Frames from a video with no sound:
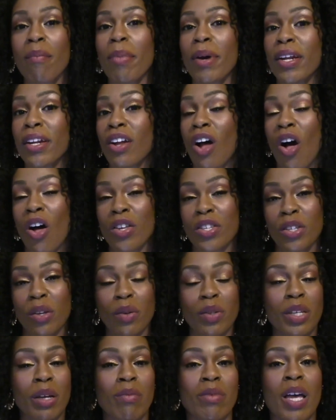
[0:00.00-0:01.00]
but it
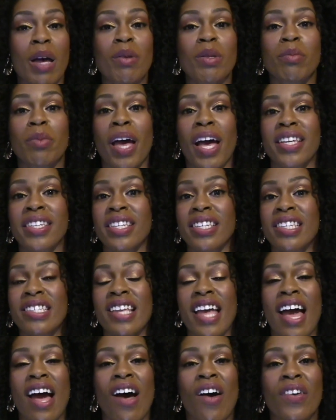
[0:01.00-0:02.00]
also sometimes passes
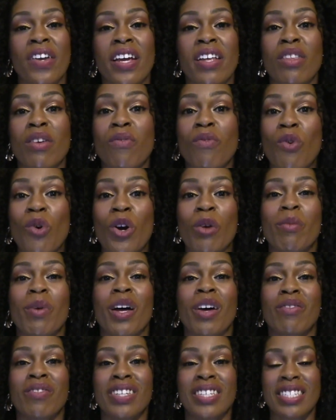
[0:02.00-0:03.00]
down in the form
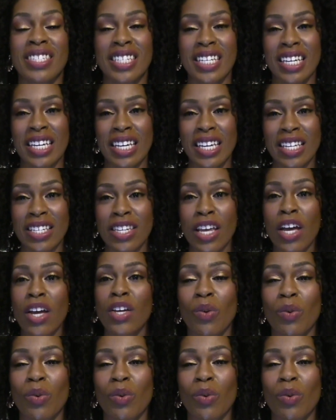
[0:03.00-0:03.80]
of disease.